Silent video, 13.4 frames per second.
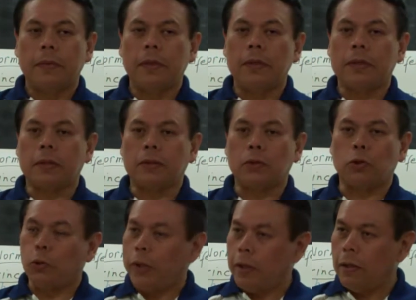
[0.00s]
is a
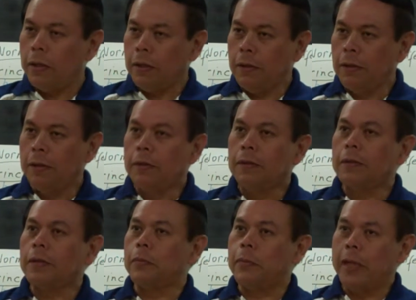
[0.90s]
swindler,
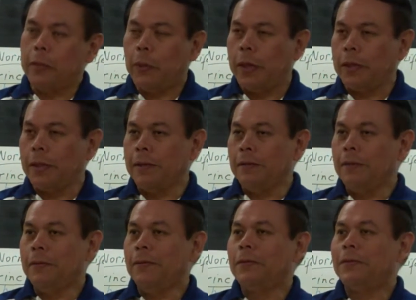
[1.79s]
a
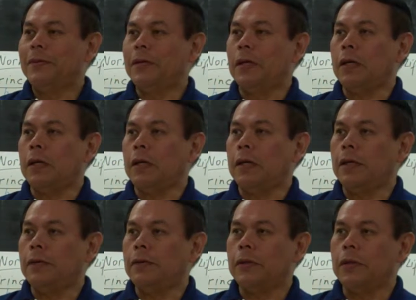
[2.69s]
pickpocket,
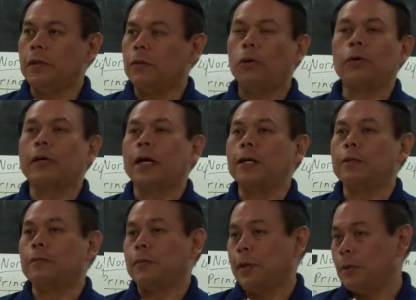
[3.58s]
and all kinds
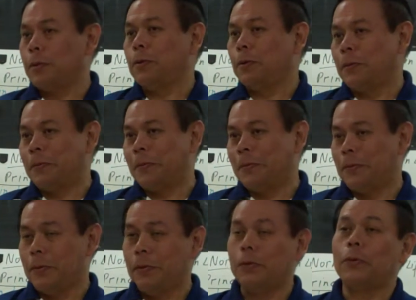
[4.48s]
of things too.
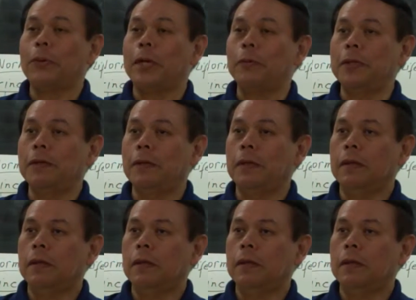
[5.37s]
You know what I mean?